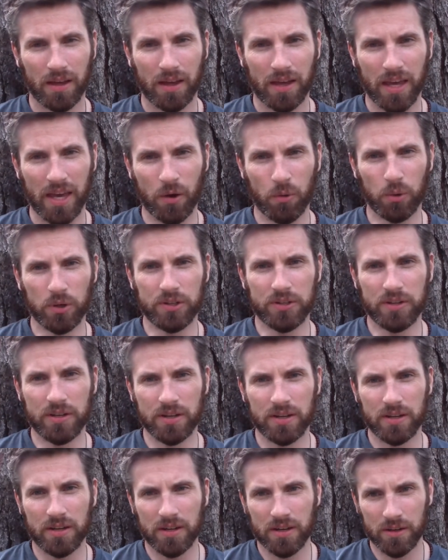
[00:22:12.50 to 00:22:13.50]
it would
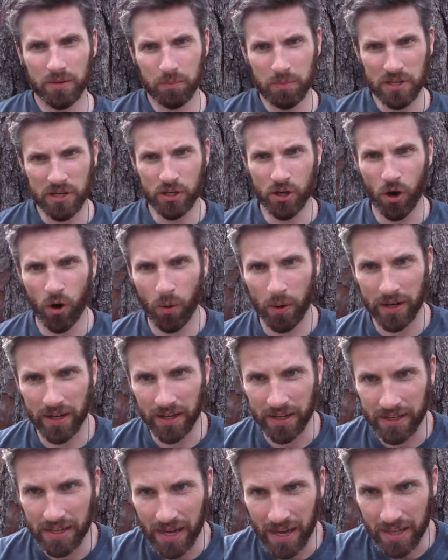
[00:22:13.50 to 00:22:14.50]
be going
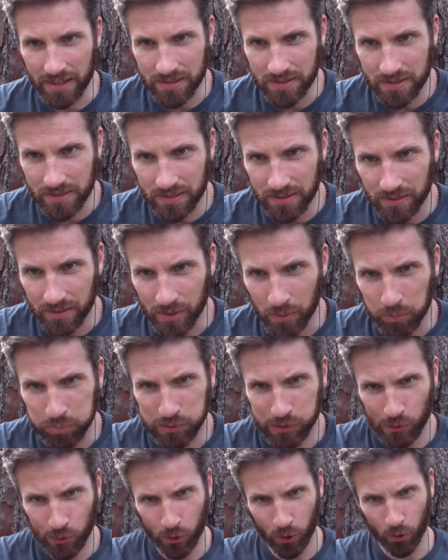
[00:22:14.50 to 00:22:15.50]
against the
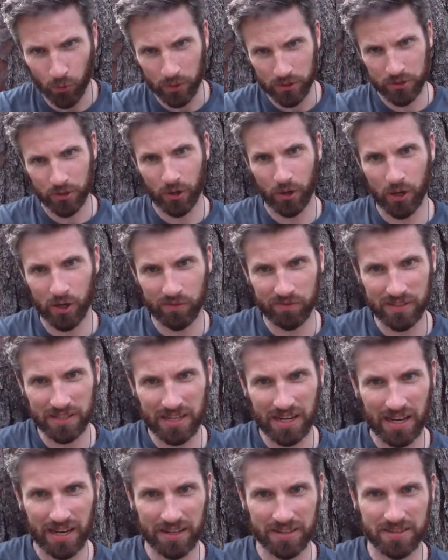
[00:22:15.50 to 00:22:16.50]
Pluto return of the
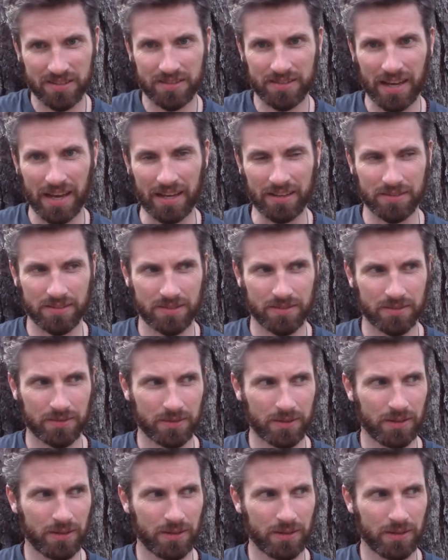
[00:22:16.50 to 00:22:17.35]
United States.